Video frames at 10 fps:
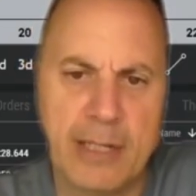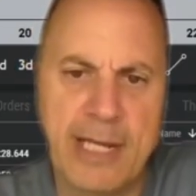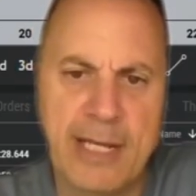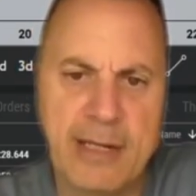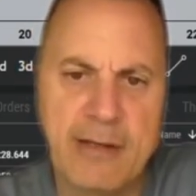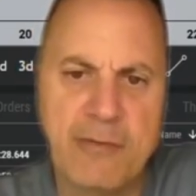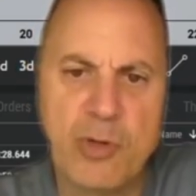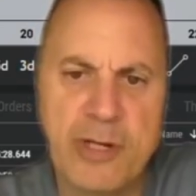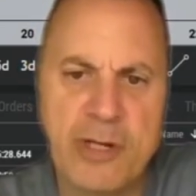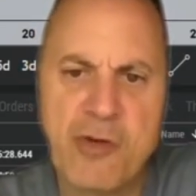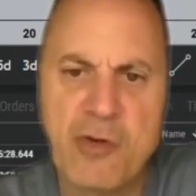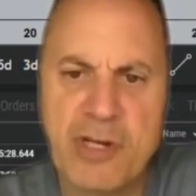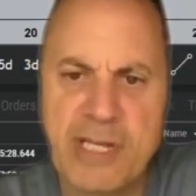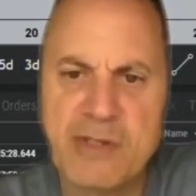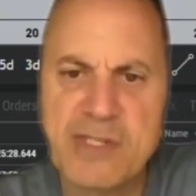Negative
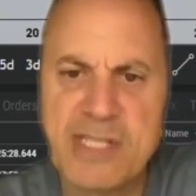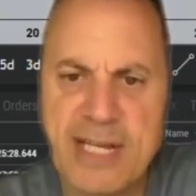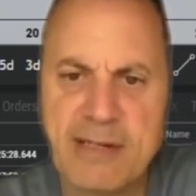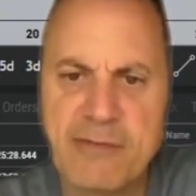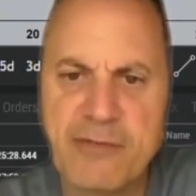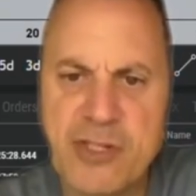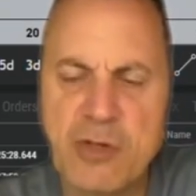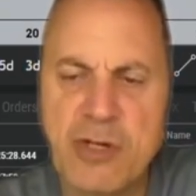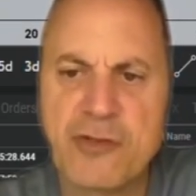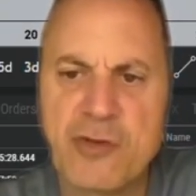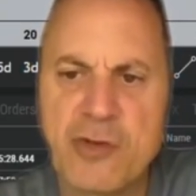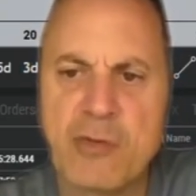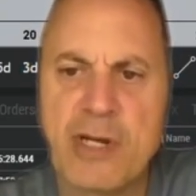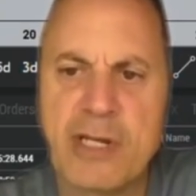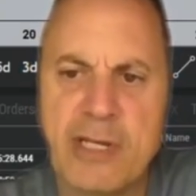100, here's negative
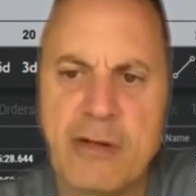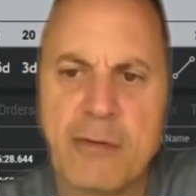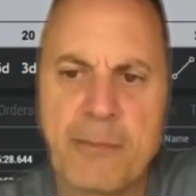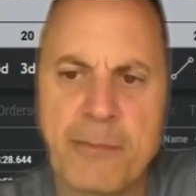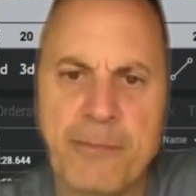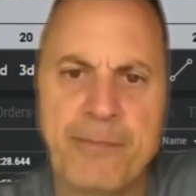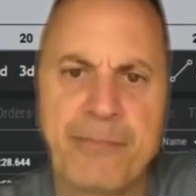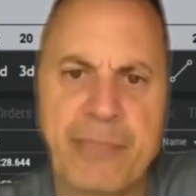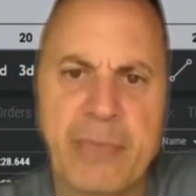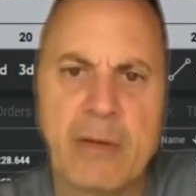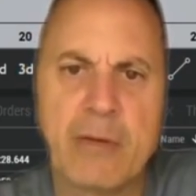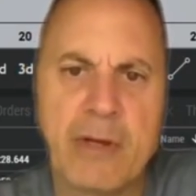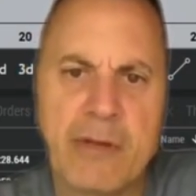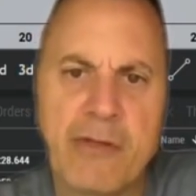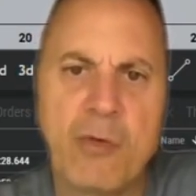200 right here. All
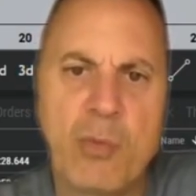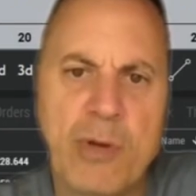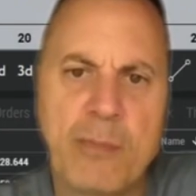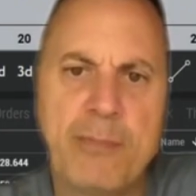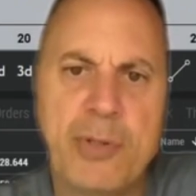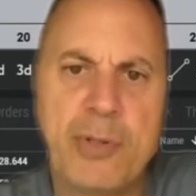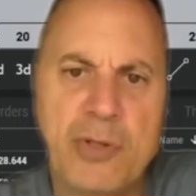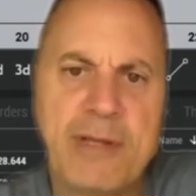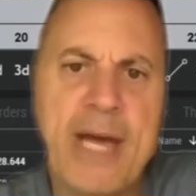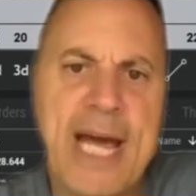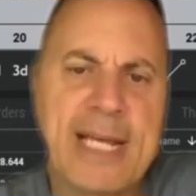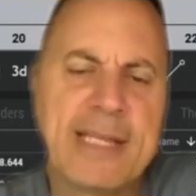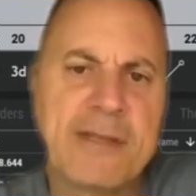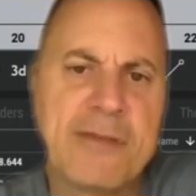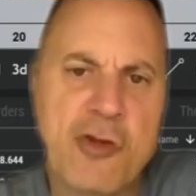right, so we're pulling
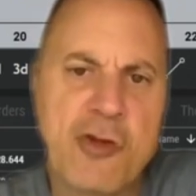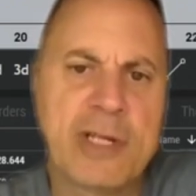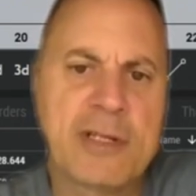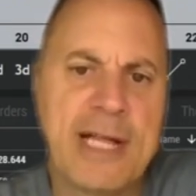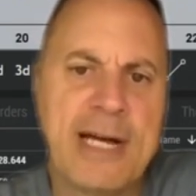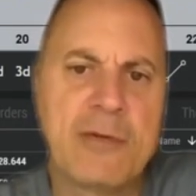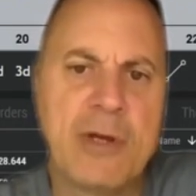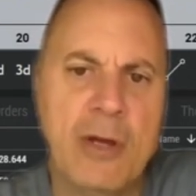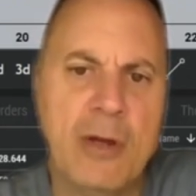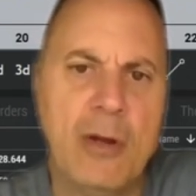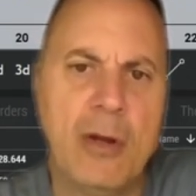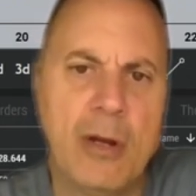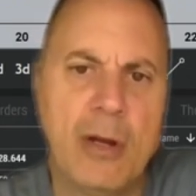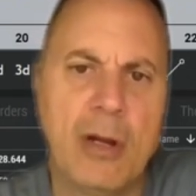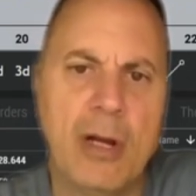back into the trend cloud
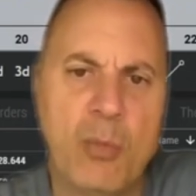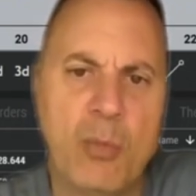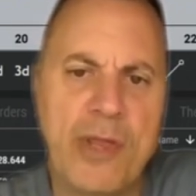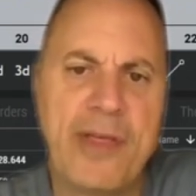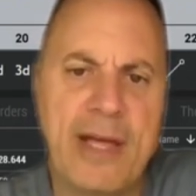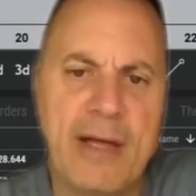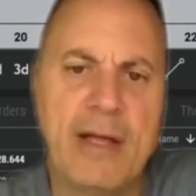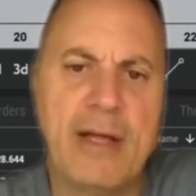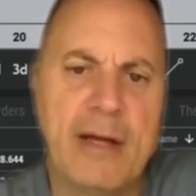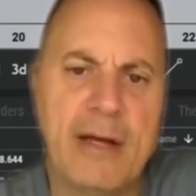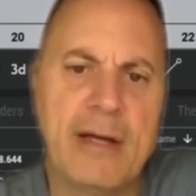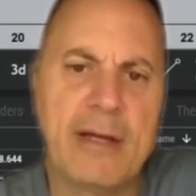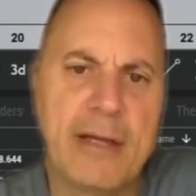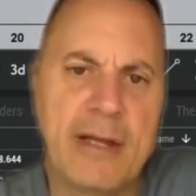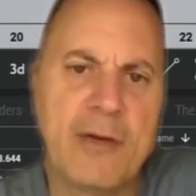with,
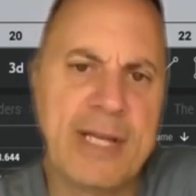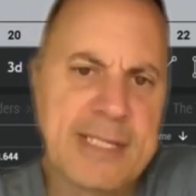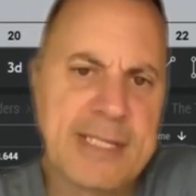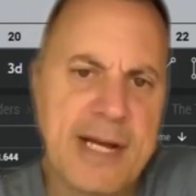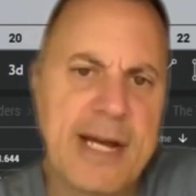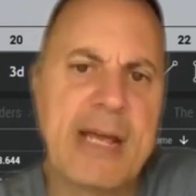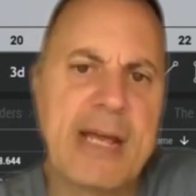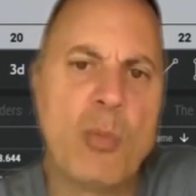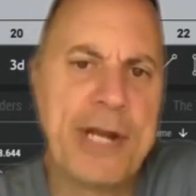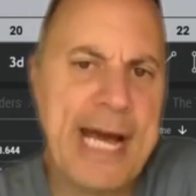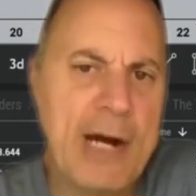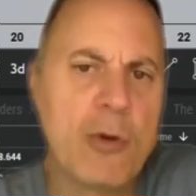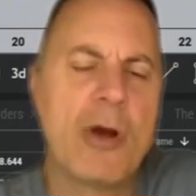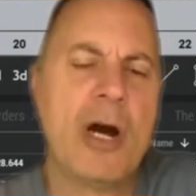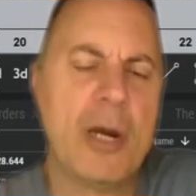inside a
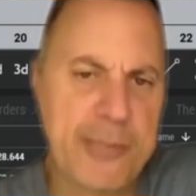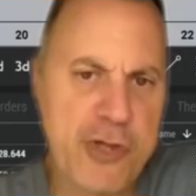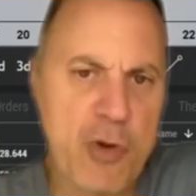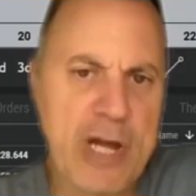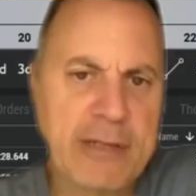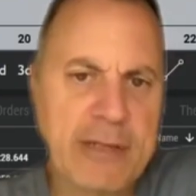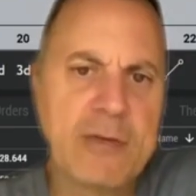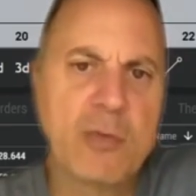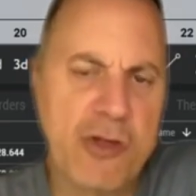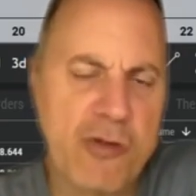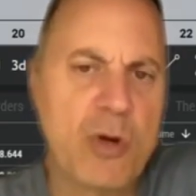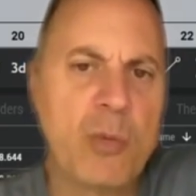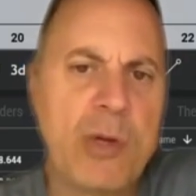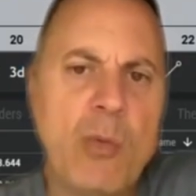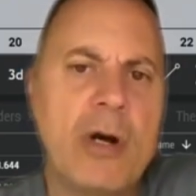1-hour uptrend, which is
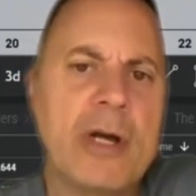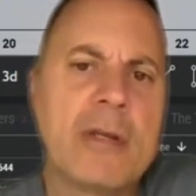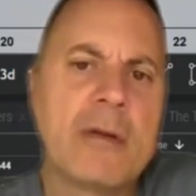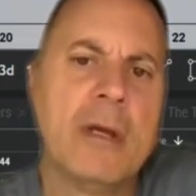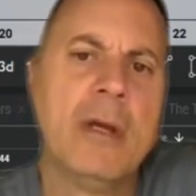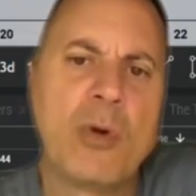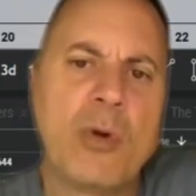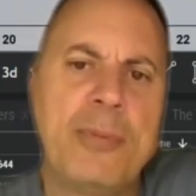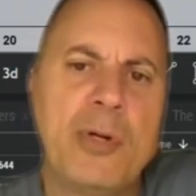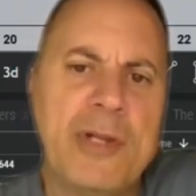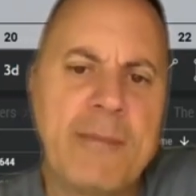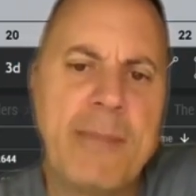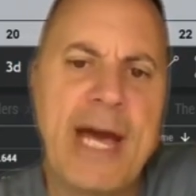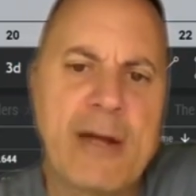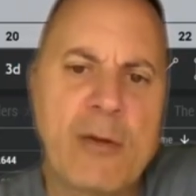what we want, but we're
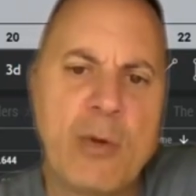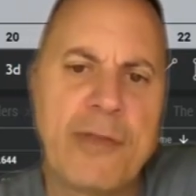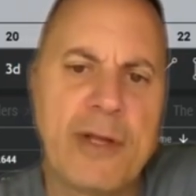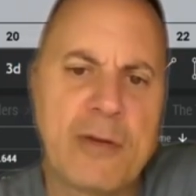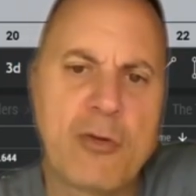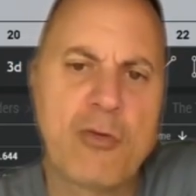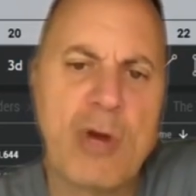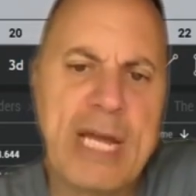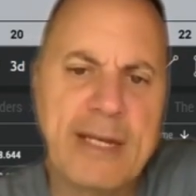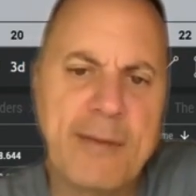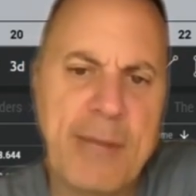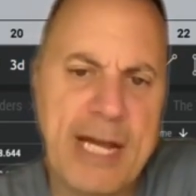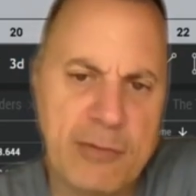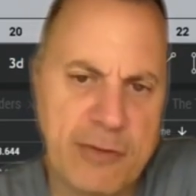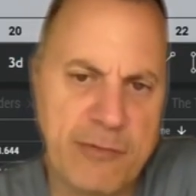pulling back with a great
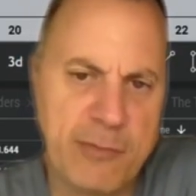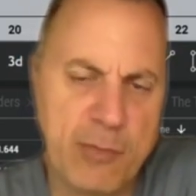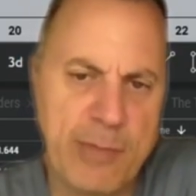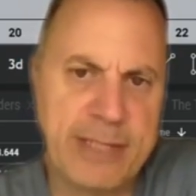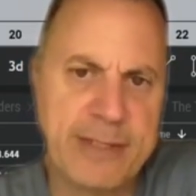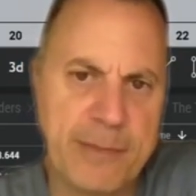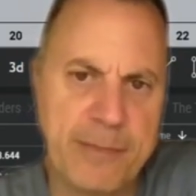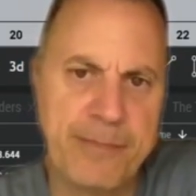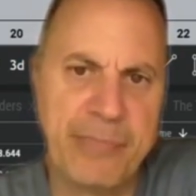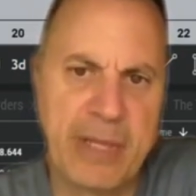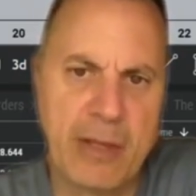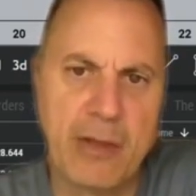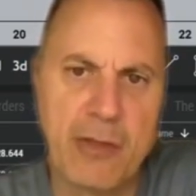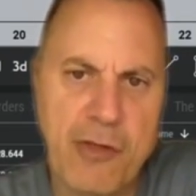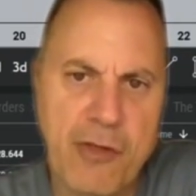amount of momentum.
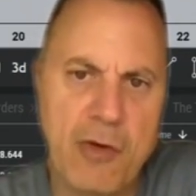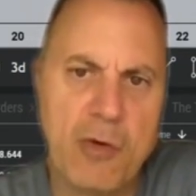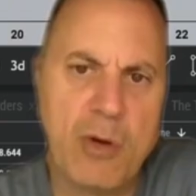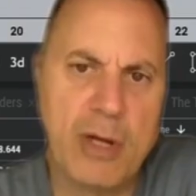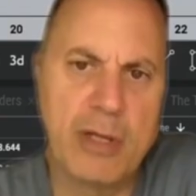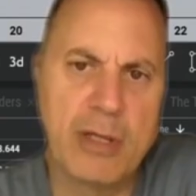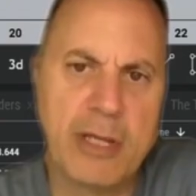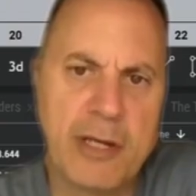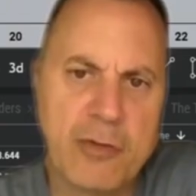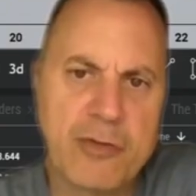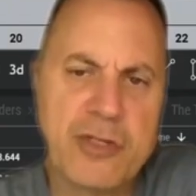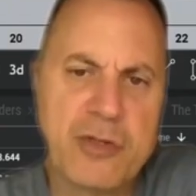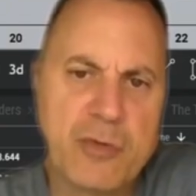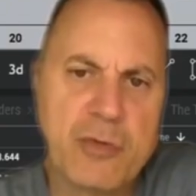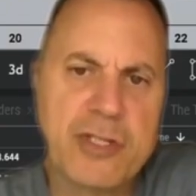So,
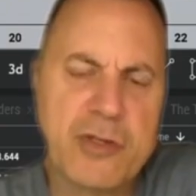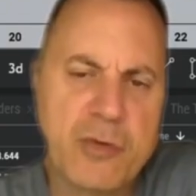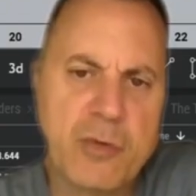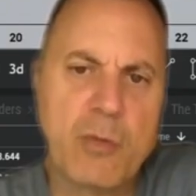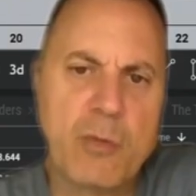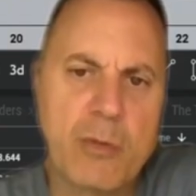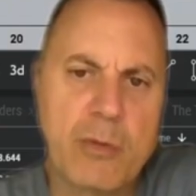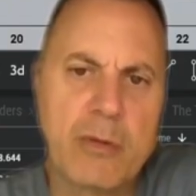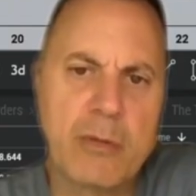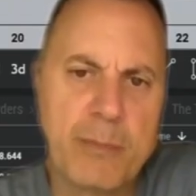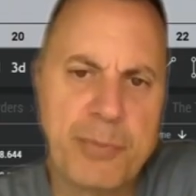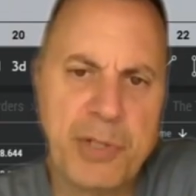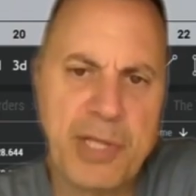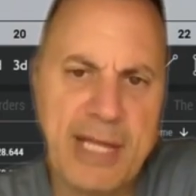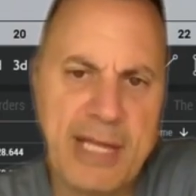to
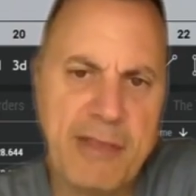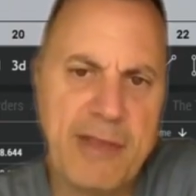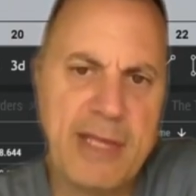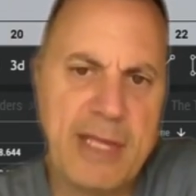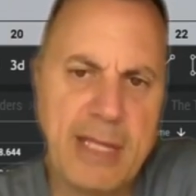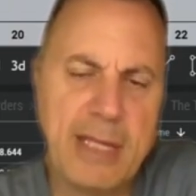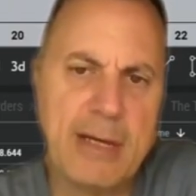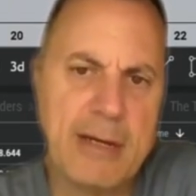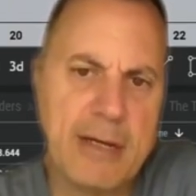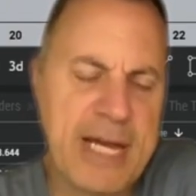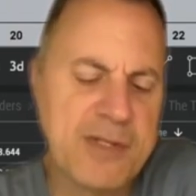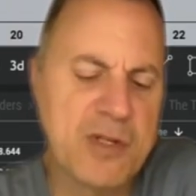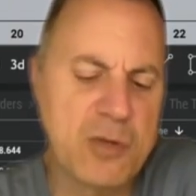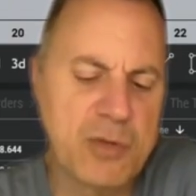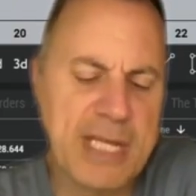play the man
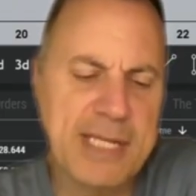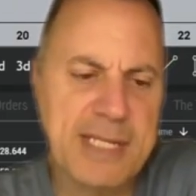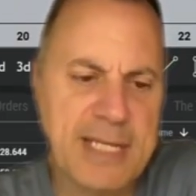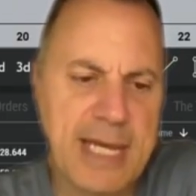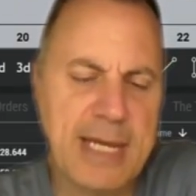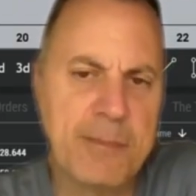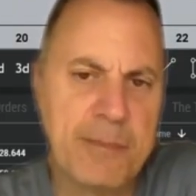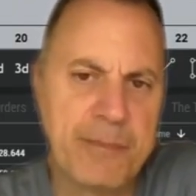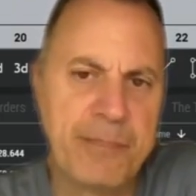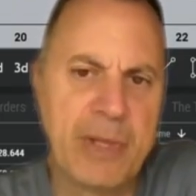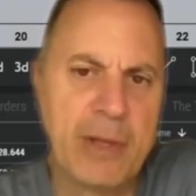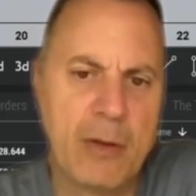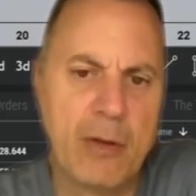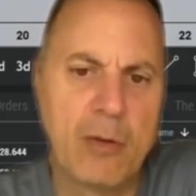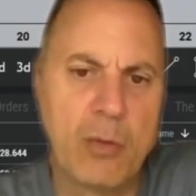zone guessing game
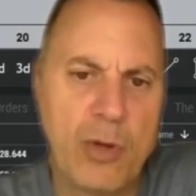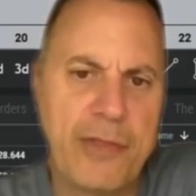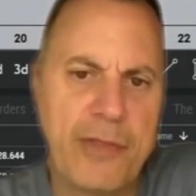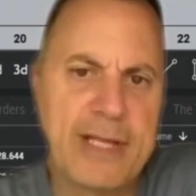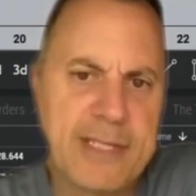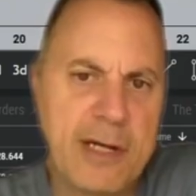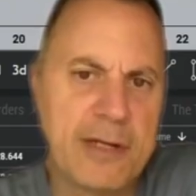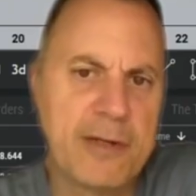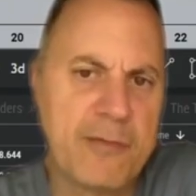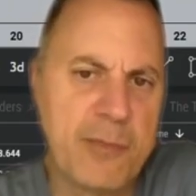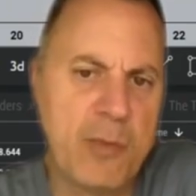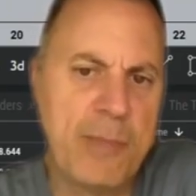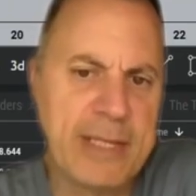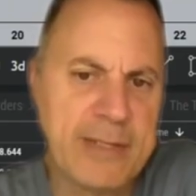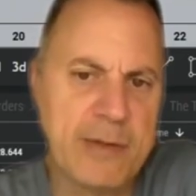with a ton of
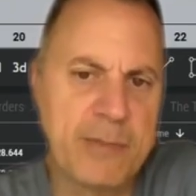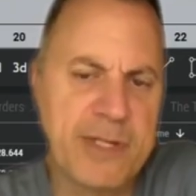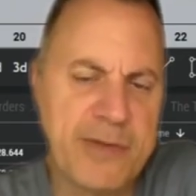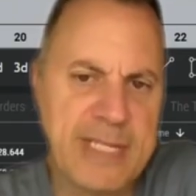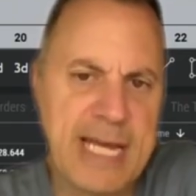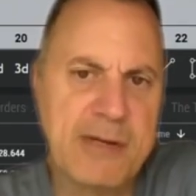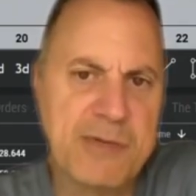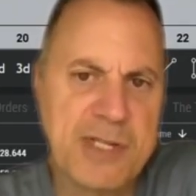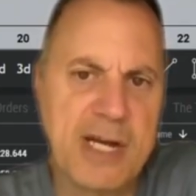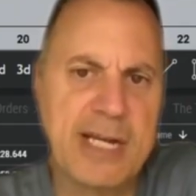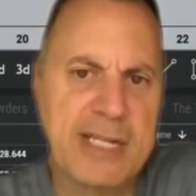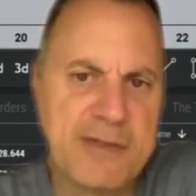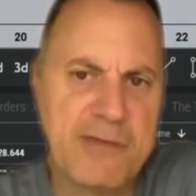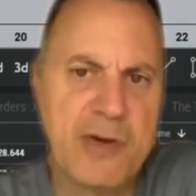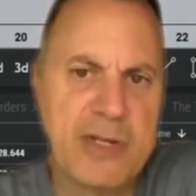momentum to the downside
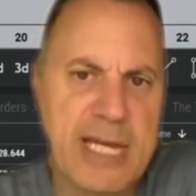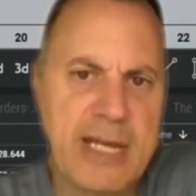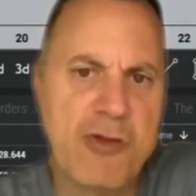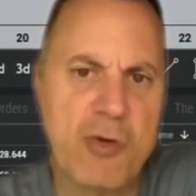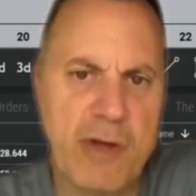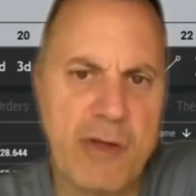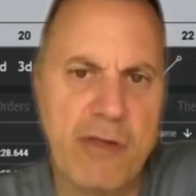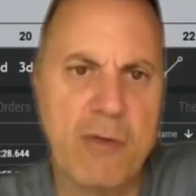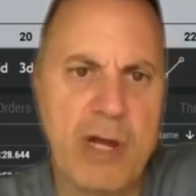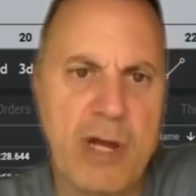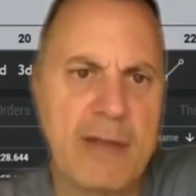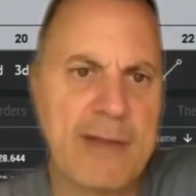is very dangerous, right?